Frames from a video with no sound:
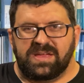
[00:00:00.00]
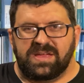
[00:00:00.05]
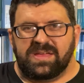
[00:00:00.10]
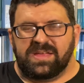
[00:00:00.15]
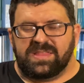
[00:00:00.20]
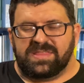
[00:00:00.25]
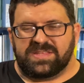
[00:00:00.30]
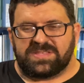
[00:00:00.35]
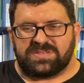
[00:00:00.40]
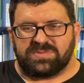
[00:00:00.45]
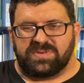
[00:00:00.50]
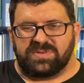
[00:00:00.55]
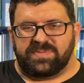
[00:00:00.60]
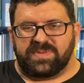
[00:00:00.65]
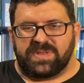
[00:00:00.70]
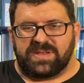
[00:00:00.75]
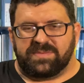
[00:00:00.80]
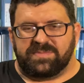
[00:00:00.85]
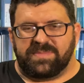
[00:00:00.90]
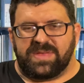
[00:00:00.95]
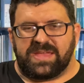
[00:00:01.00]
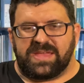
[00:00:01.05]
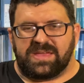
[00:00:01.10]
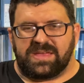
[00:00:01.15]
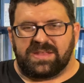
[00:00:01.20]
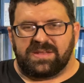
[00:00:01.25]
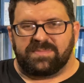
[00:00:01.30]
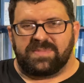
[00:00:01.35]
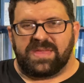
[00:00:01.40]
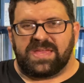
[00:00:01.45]
This would have been ama-
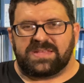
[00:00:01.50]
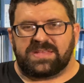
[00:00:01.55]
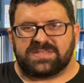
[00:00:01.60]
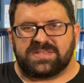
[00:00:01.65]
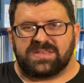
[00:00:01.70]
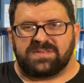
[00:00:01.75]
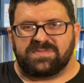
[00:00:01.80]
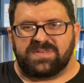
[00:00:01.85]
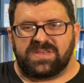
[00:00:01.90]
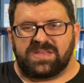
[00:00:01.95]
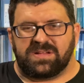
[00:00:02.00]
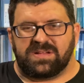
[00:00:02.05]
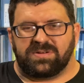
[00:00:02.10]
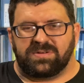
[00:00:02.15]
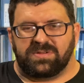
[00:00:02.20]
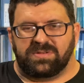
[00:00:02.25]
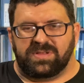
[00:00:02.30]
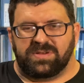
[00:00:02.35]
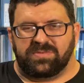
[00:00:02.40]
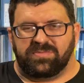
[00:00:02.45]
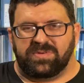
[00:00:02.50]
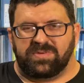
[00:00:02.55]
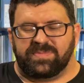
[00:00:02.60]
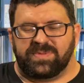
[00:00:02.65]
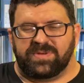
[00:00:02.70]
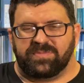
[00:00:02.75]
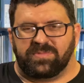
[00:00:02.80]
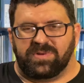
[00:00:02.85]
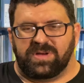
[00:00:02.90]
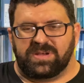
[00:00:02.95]
an amazing vehicle, and it would have
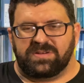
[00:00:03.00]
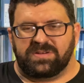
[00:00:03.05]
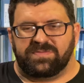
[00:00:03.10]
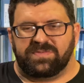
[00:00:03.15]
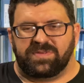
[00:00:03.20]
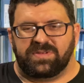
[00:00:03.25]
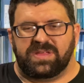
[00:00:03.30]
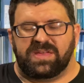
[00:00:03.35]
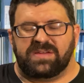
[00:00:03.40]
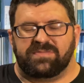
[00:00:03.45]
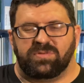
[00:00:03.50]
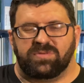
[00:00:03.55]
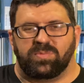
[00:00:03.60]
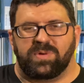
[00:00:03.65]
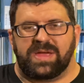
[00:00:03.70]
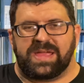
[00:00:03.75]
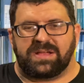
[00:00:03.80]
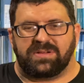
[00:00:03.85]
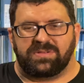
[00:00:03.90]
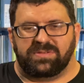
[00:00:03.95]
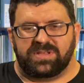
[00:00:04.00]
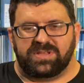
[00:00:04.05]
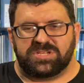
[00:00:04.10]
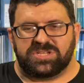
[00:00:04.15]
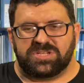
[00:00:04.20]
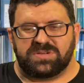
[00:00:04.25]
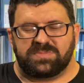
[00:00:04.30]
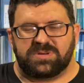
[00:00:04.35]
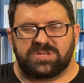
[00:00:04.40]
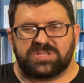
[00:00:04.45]
been wonderful to have a Wankel
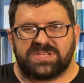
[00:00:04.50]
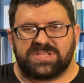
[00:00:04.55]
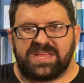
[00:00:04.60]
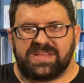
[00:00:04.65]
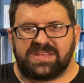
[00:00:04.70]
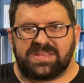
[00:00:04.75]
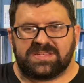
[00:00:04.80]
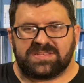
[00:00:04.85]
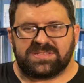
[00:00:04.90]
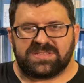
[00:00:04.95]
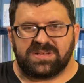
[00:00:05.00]
engine Mercedes.